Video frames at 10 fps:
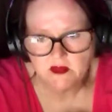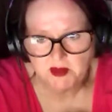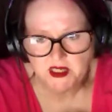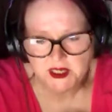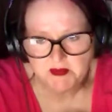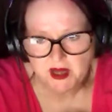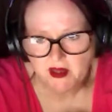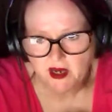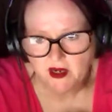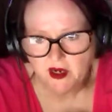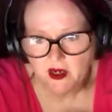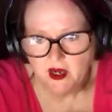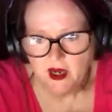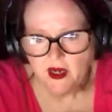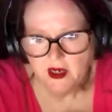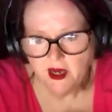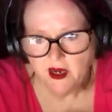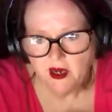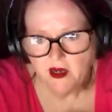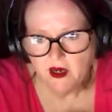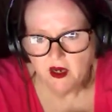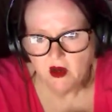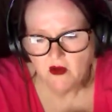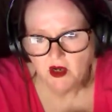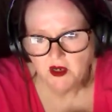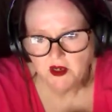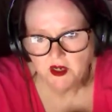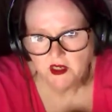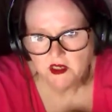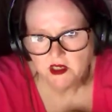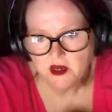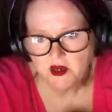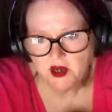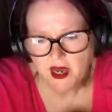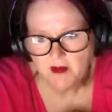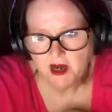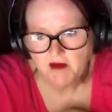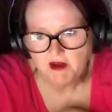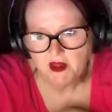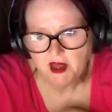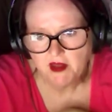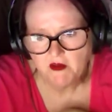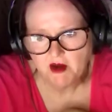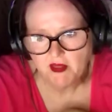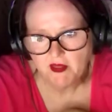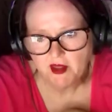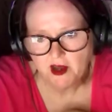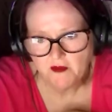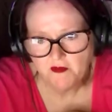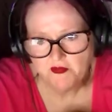I did back then. Yeah. Oh goodness. So you came out of it the other end though.